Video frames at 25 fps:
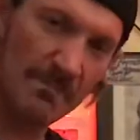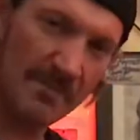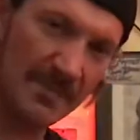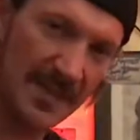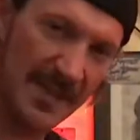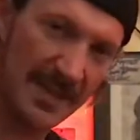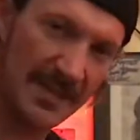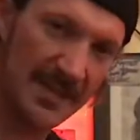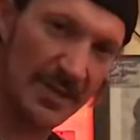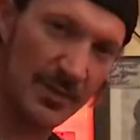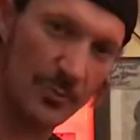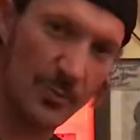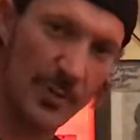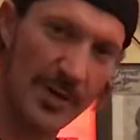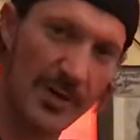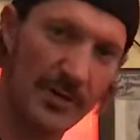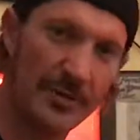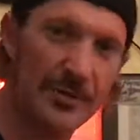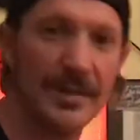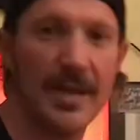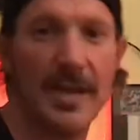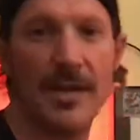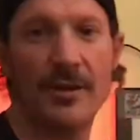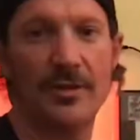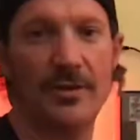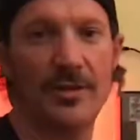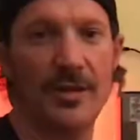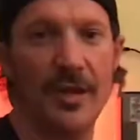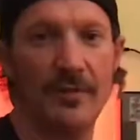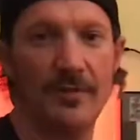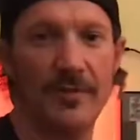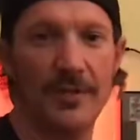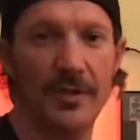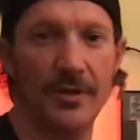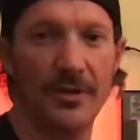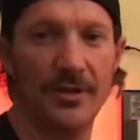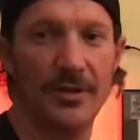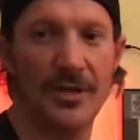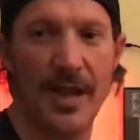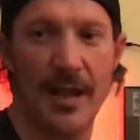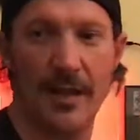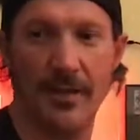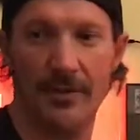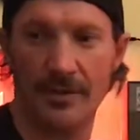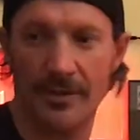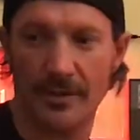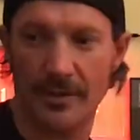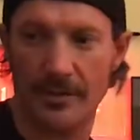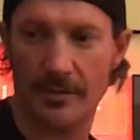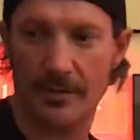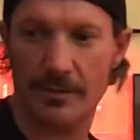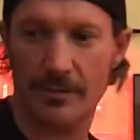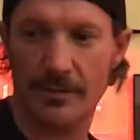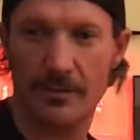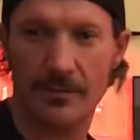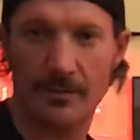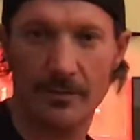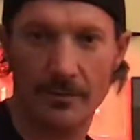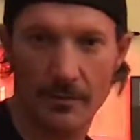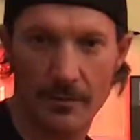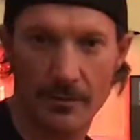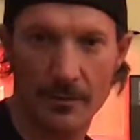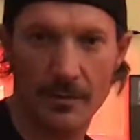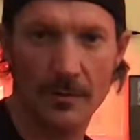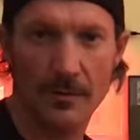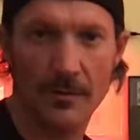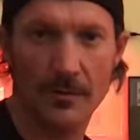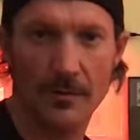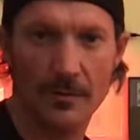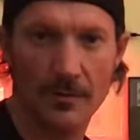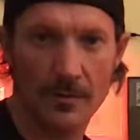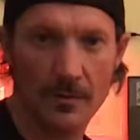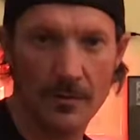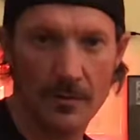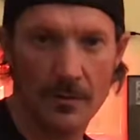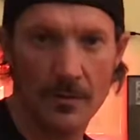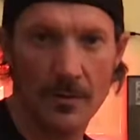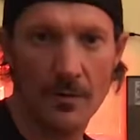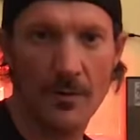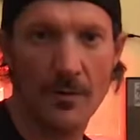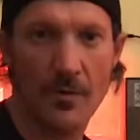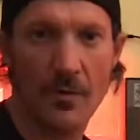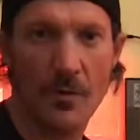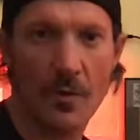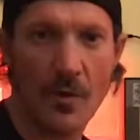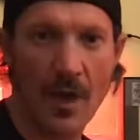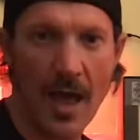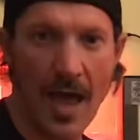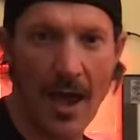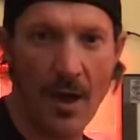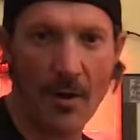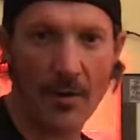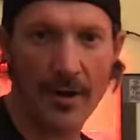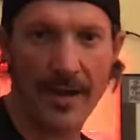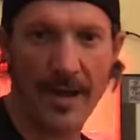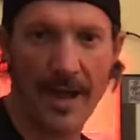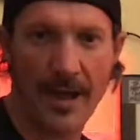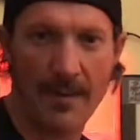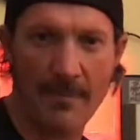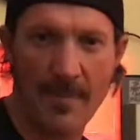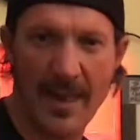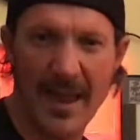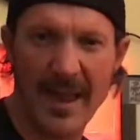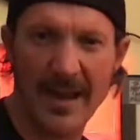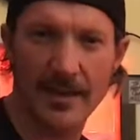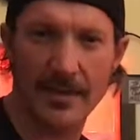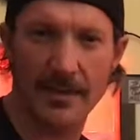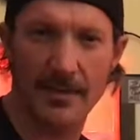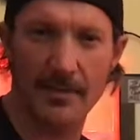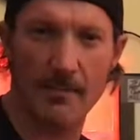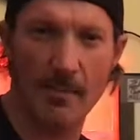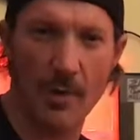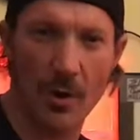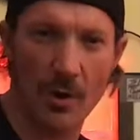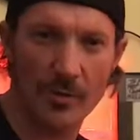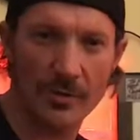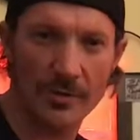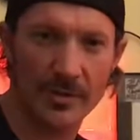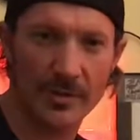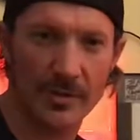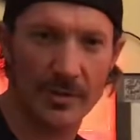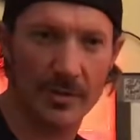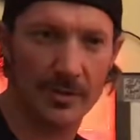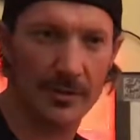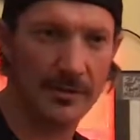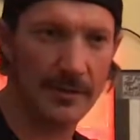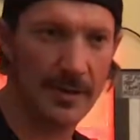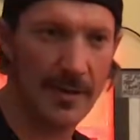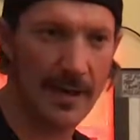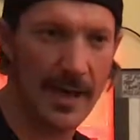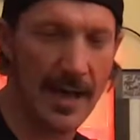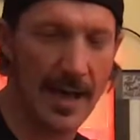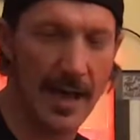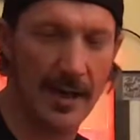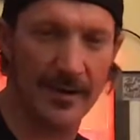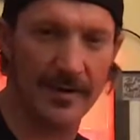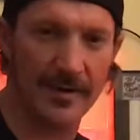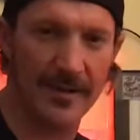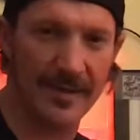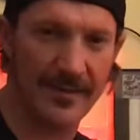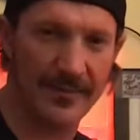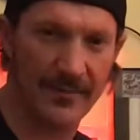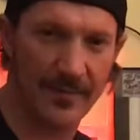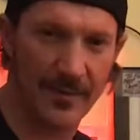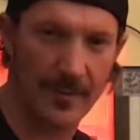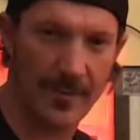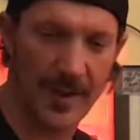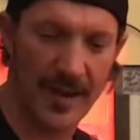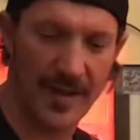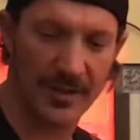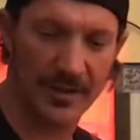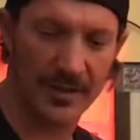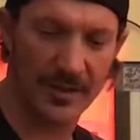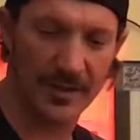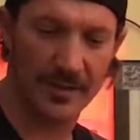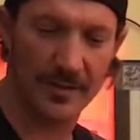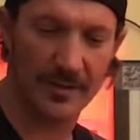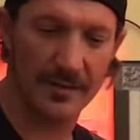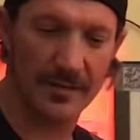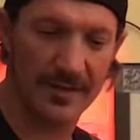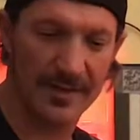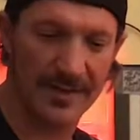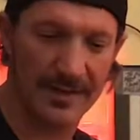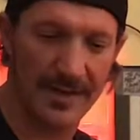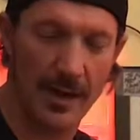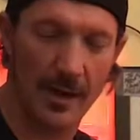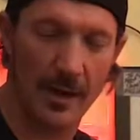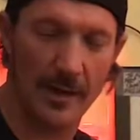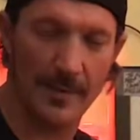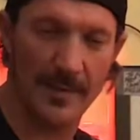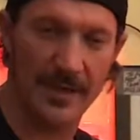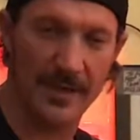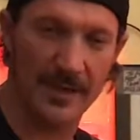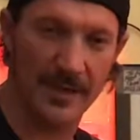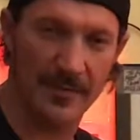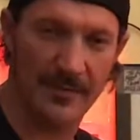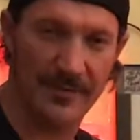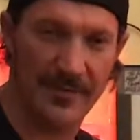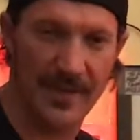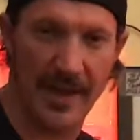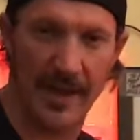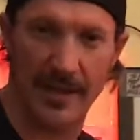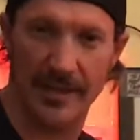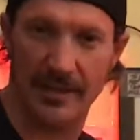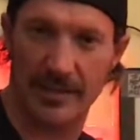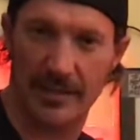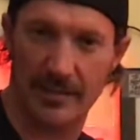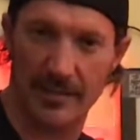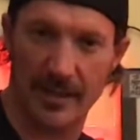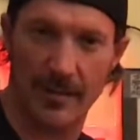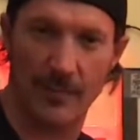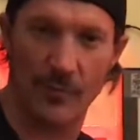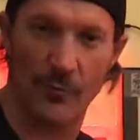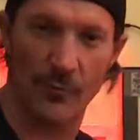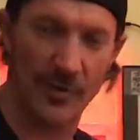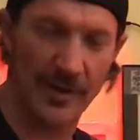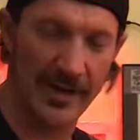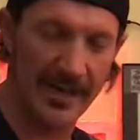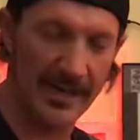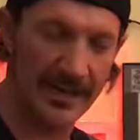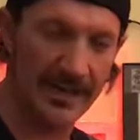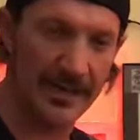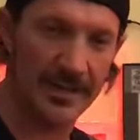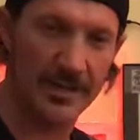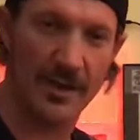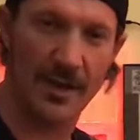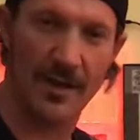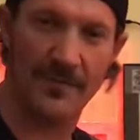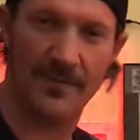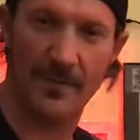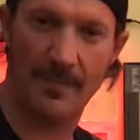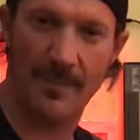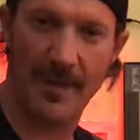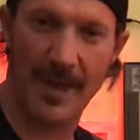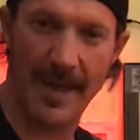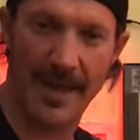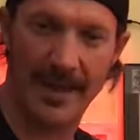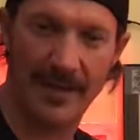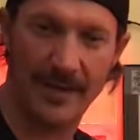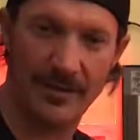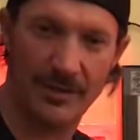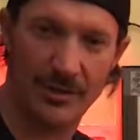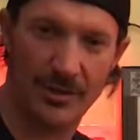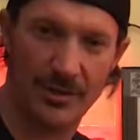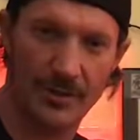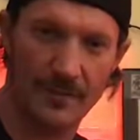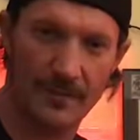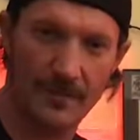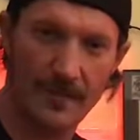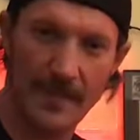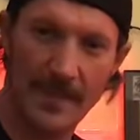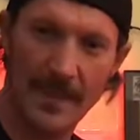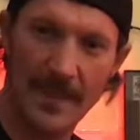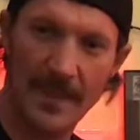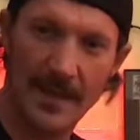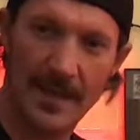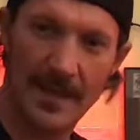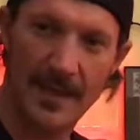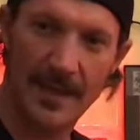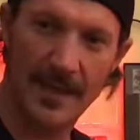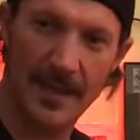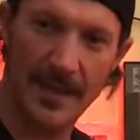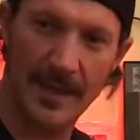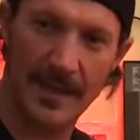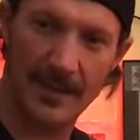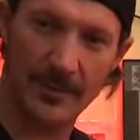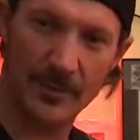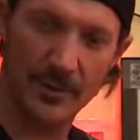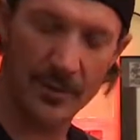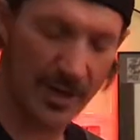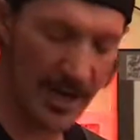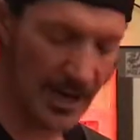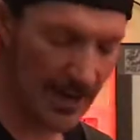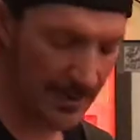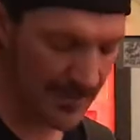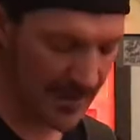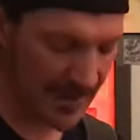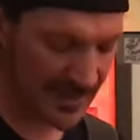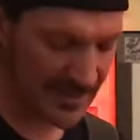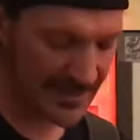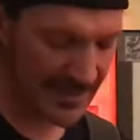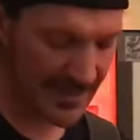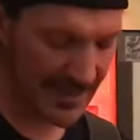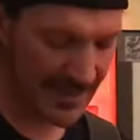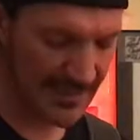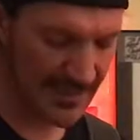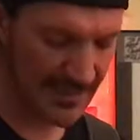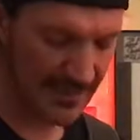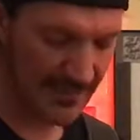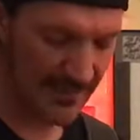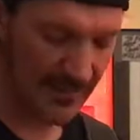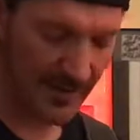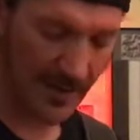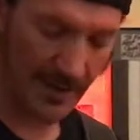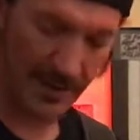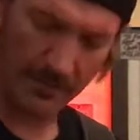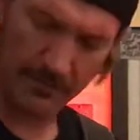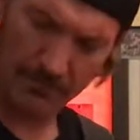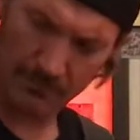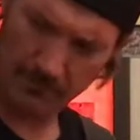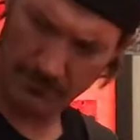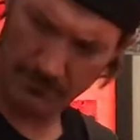This is when you set yourself little challenges. How can I make the most out of the information staring me in the face? I'm reading this off a page and I'm trying to make sense of it.